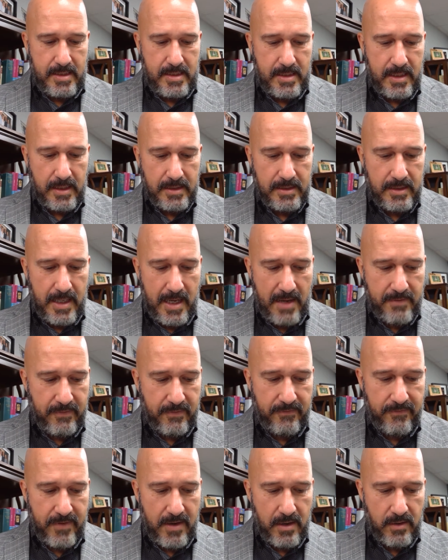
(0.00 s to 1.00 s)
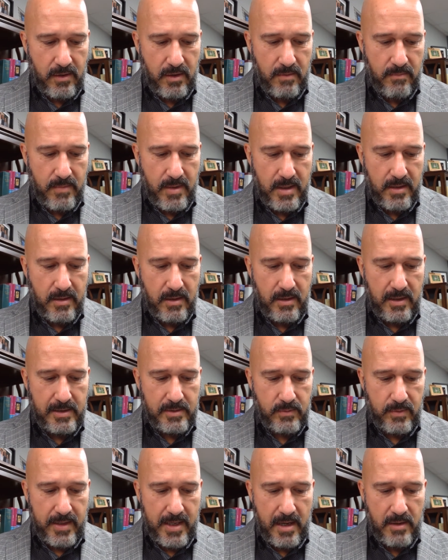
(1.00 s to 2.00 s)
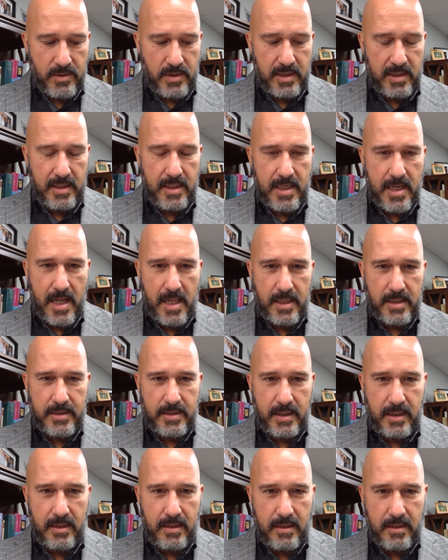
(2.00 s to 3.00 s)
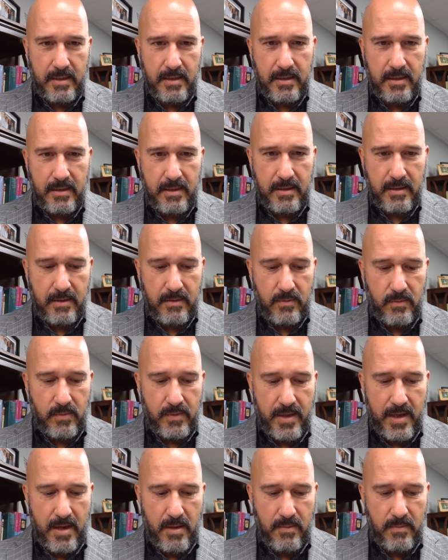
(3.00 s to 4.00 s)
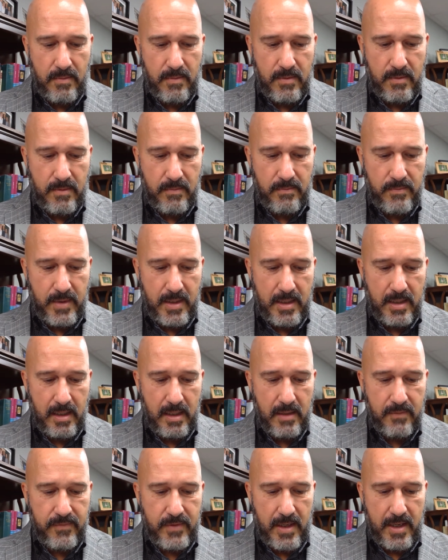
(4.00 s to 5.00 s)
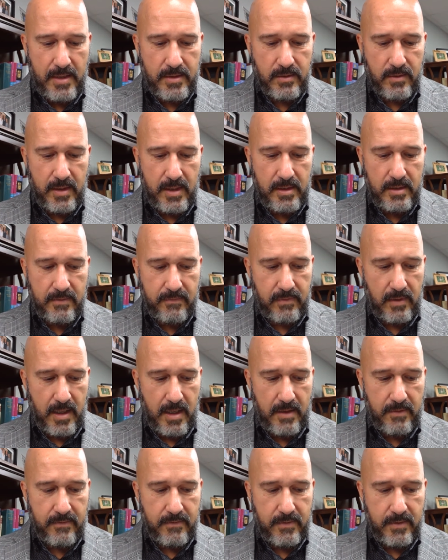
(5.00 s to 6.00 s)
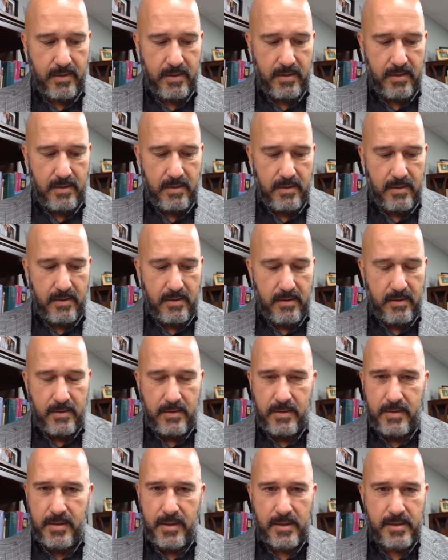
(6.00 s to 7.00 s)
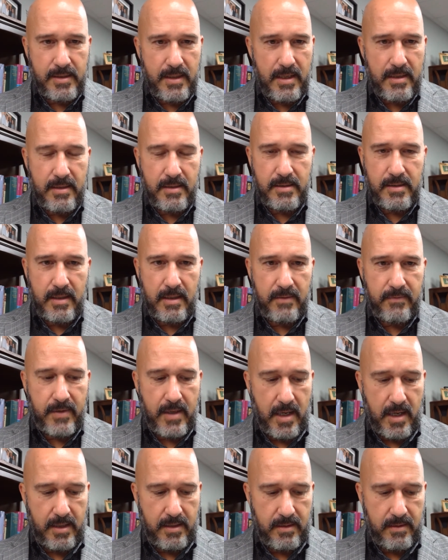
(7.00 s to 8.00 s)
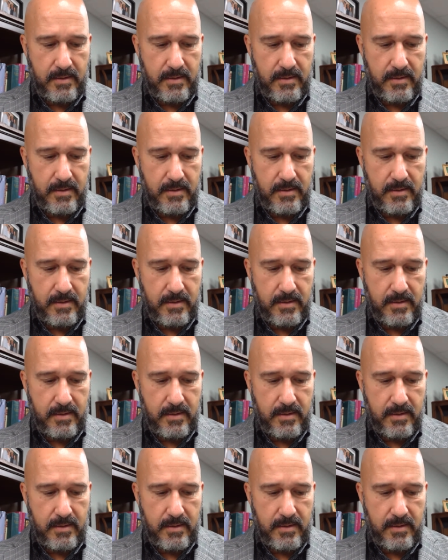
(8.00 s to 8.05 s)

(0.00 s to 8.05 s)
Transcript: doesn't have a father or mother. He's without genealogy, without beginning of days or end of life, just like the Son of God